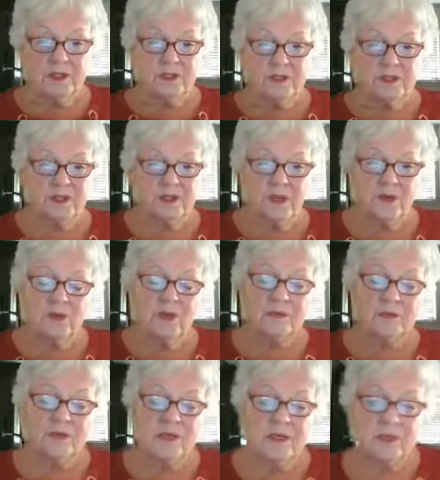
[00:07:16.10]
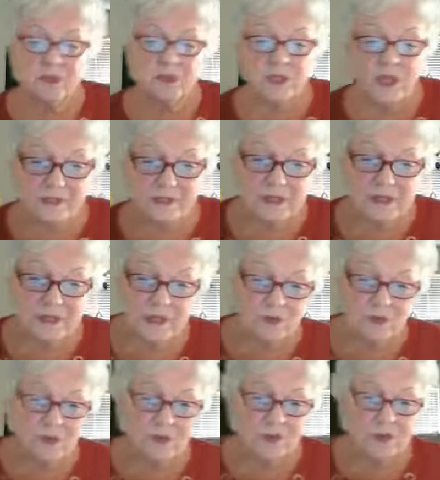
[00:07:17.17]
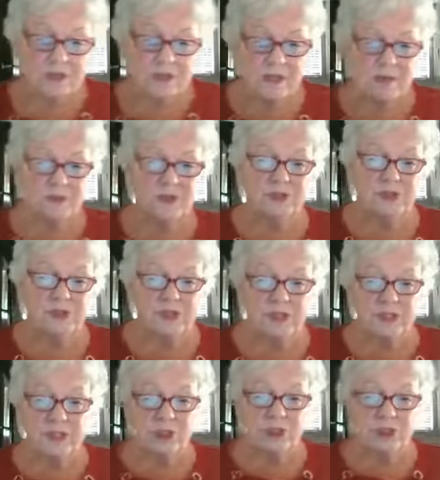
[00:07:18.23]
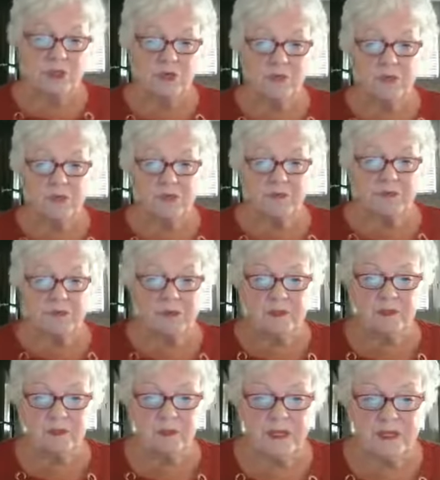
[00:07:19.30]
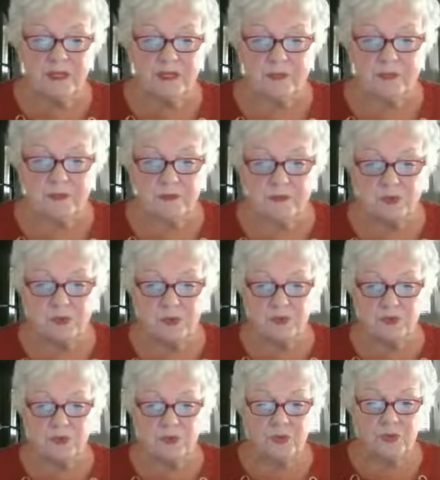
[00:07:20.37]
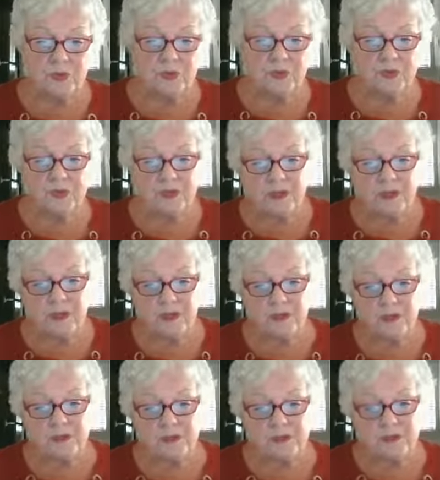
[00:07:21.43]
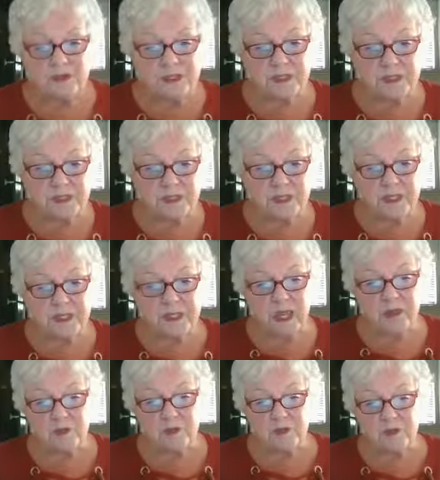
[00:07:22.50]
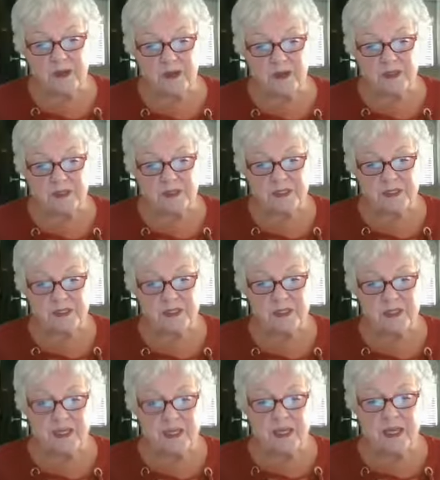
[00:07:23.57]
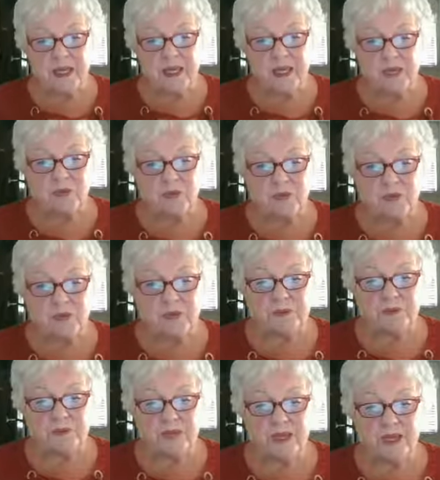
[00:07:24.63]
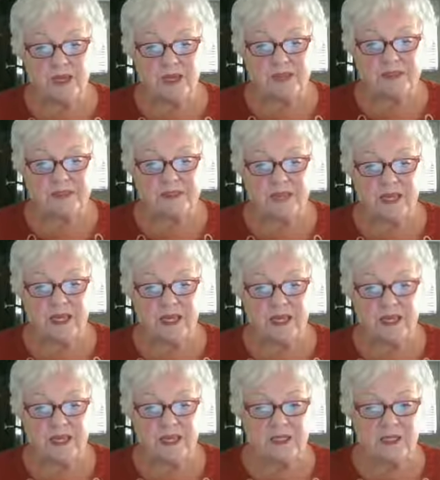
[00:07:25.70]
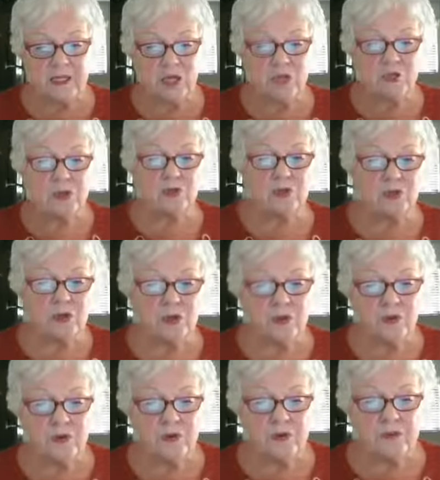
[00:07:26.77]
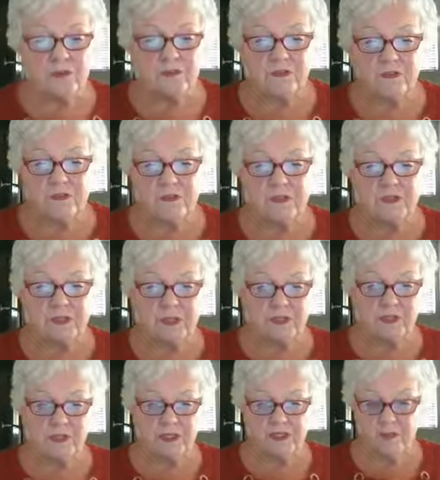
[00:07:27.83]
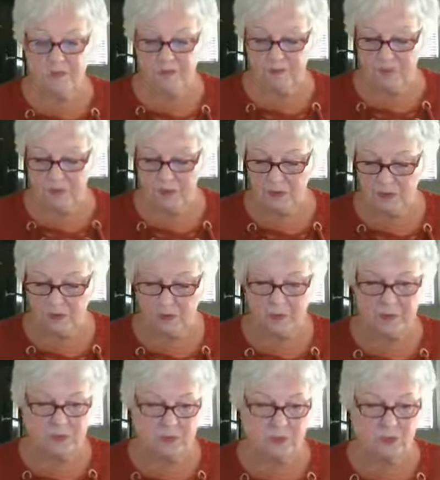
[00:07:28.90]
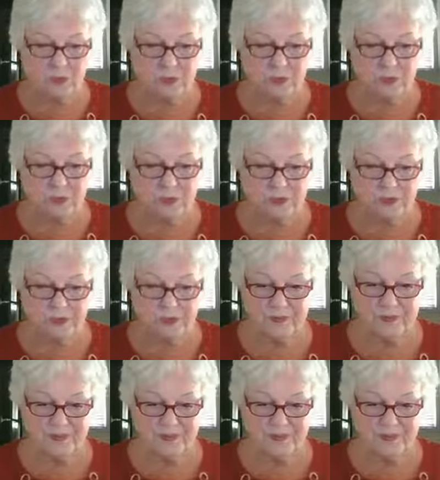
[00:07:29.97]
So on a microscopic level, Alzheimer's disease shows up in the brain with two characteristic abnormalities: amyloid plaques and neurofibrillary. Those are big words.